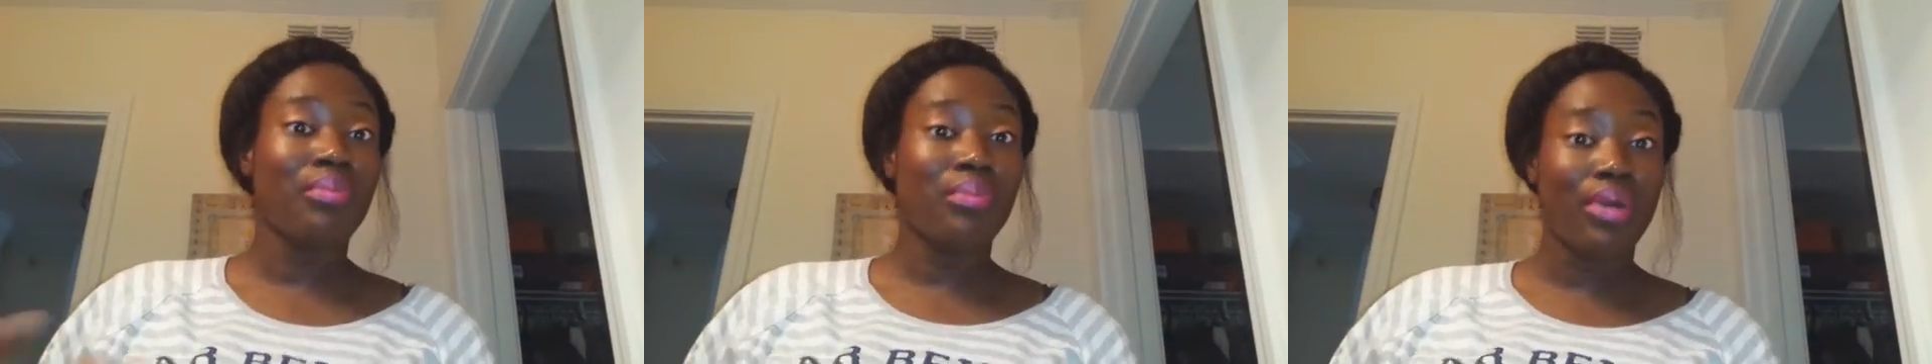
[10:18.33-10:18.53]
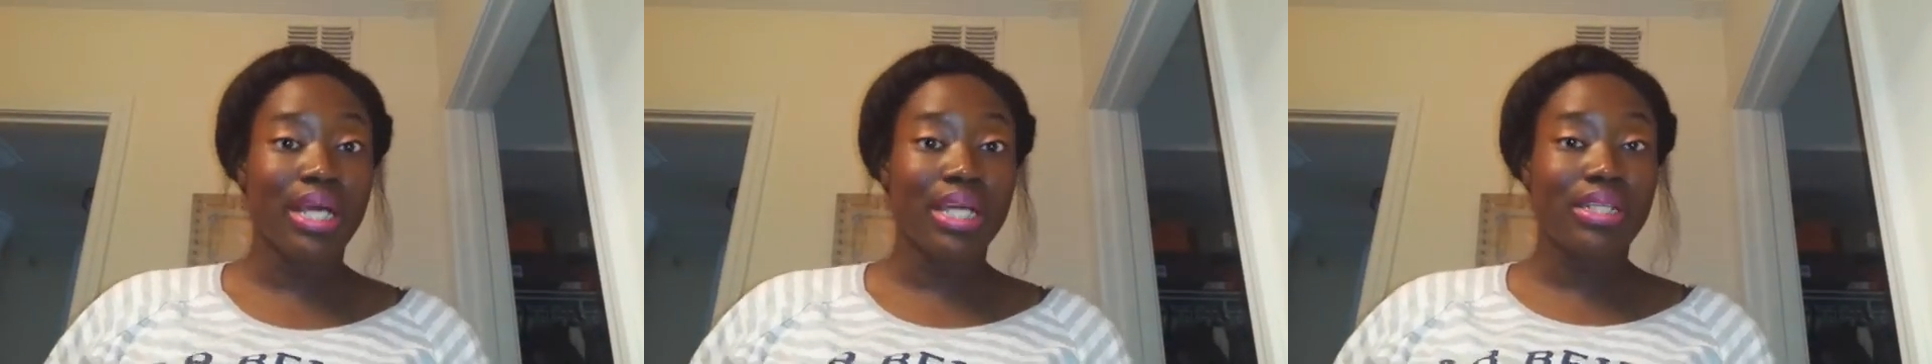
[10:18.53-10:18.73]

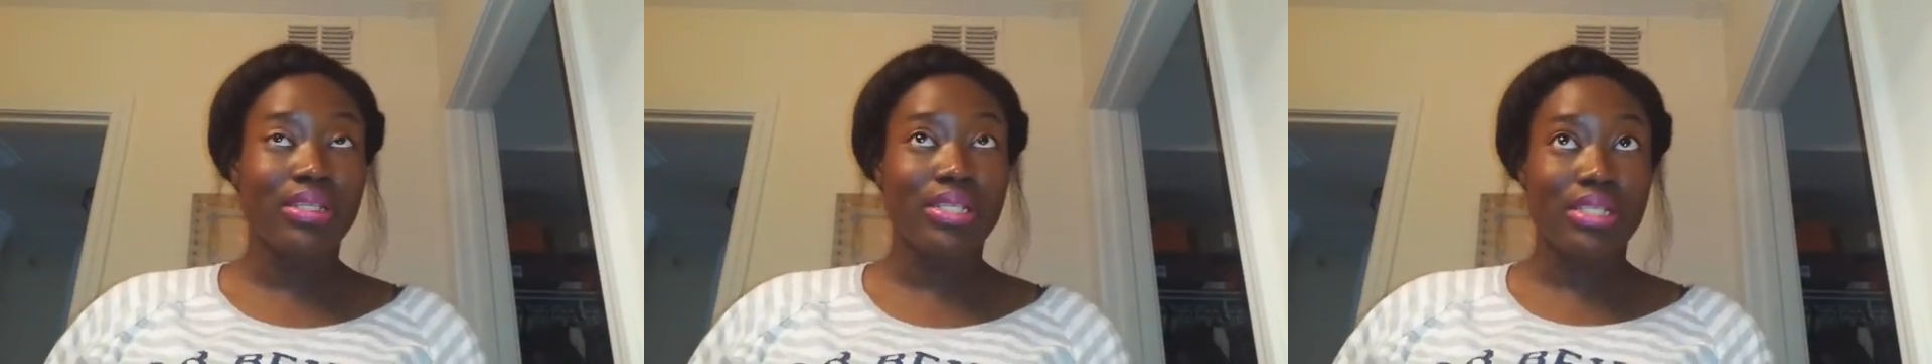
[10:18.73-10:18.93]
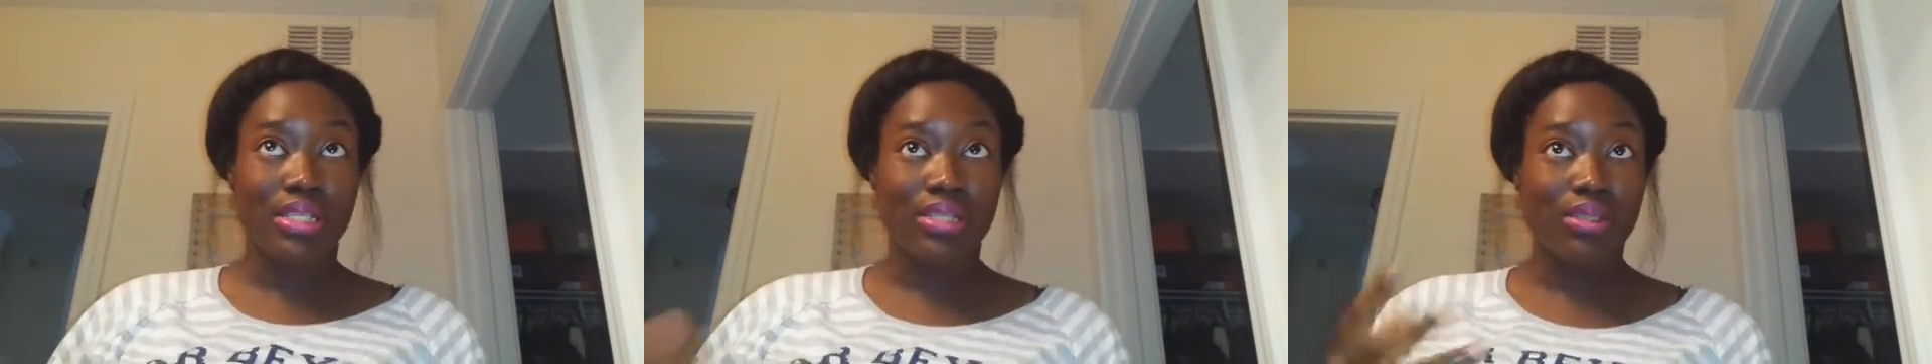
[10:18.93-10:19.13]
but
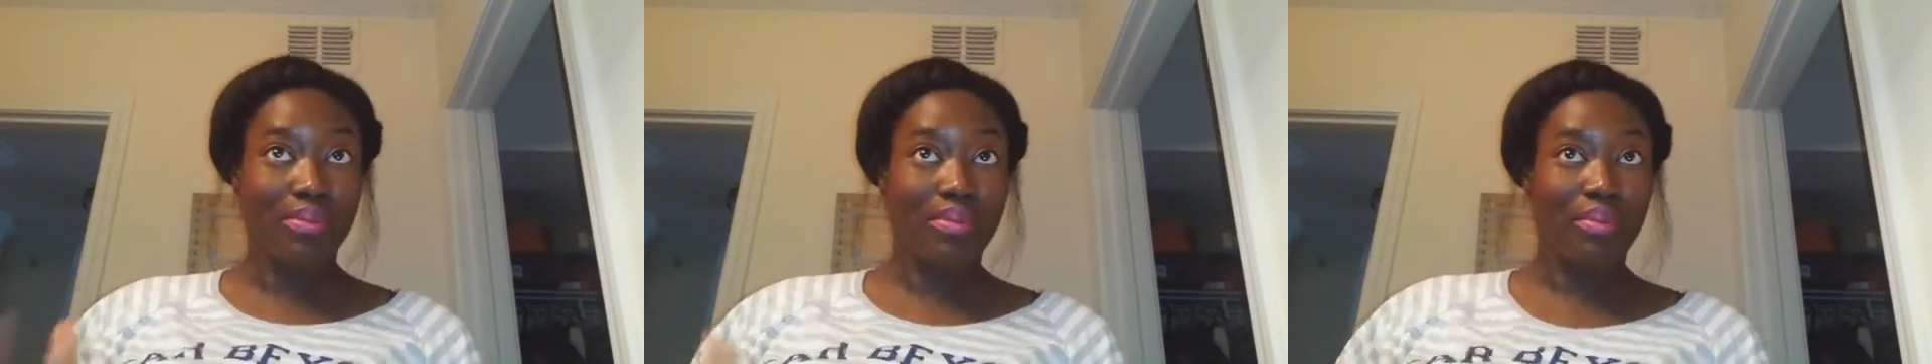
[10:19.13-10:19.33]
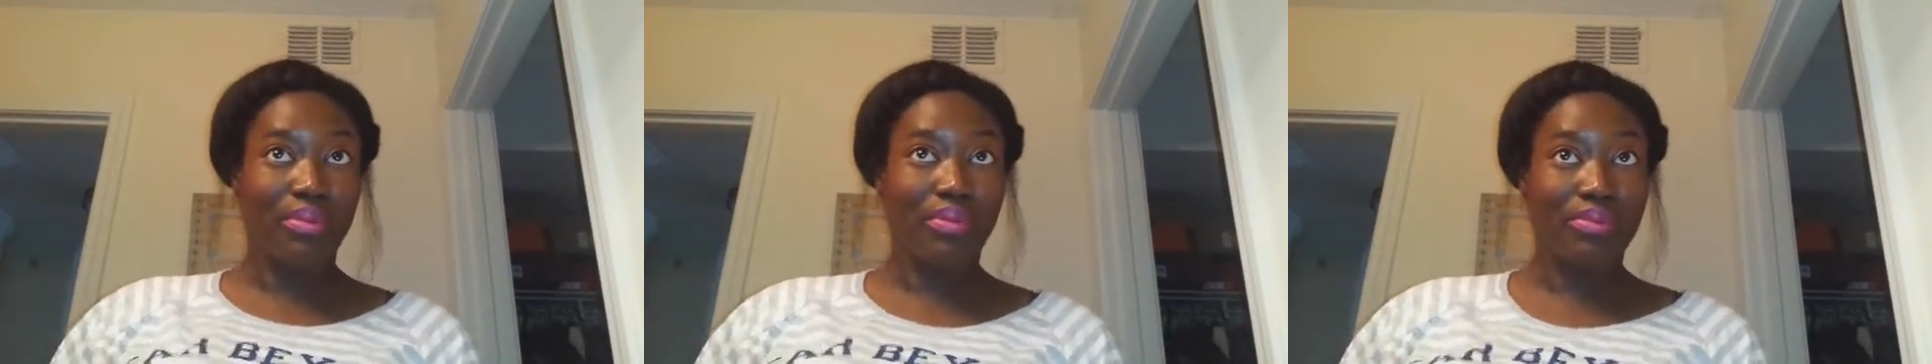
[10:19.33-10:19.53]
it's a
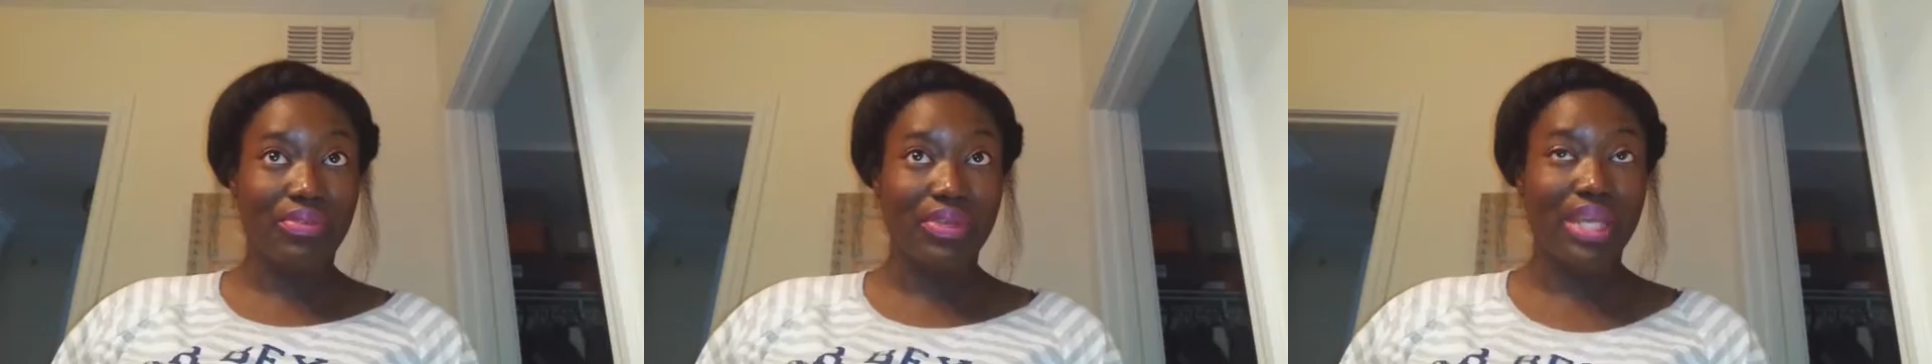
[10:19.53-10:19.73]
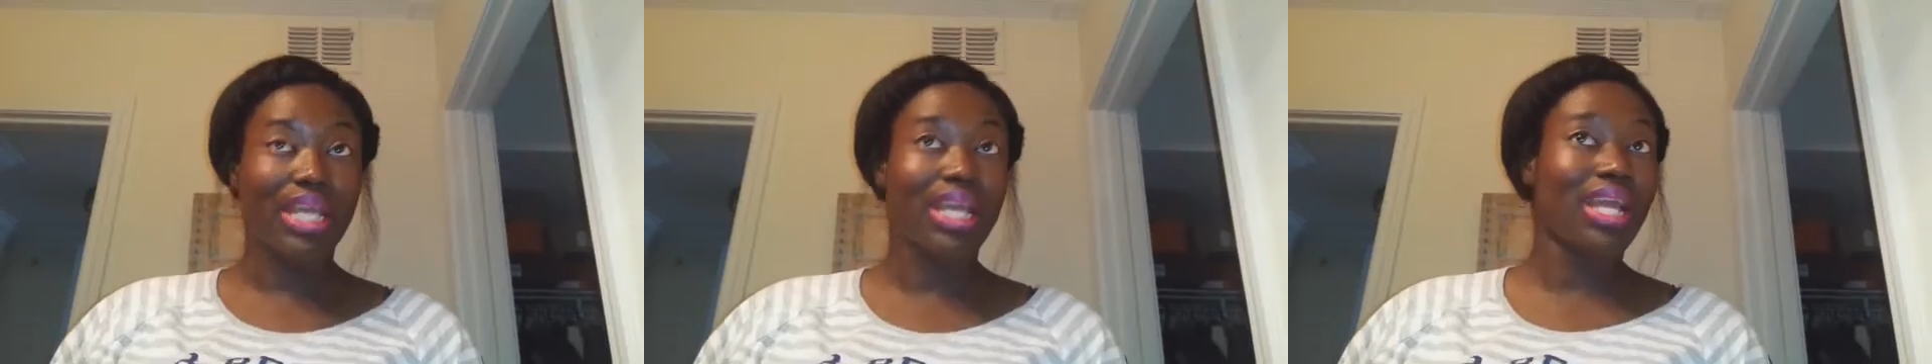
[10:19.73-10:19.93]
little bit
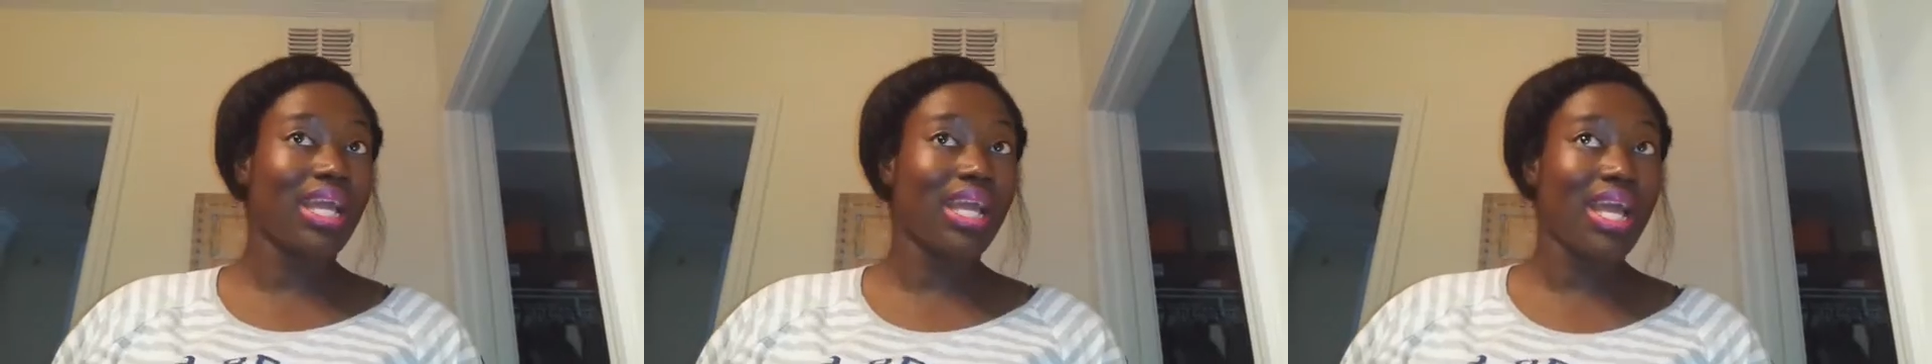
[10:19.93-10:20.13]
poofy.